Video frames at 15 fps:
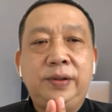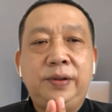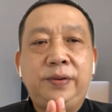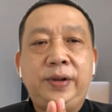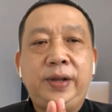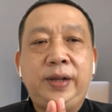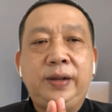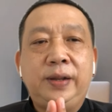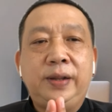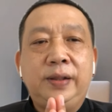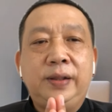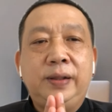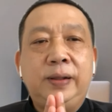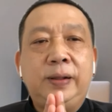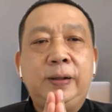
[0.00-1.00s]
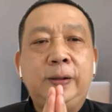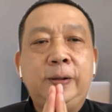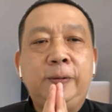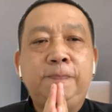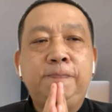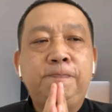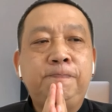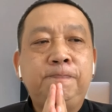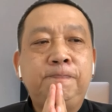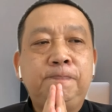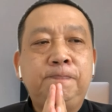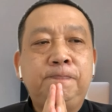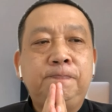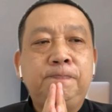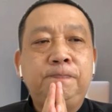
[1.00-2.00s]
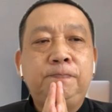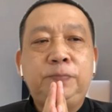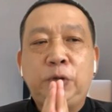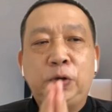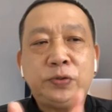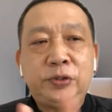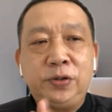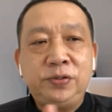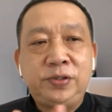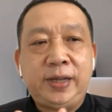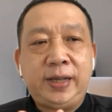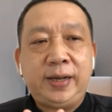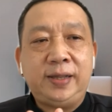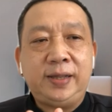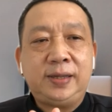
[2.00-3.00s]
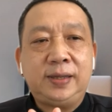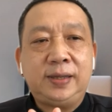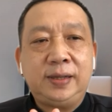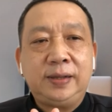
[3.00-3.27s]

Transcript: All right, um, don't don't say this.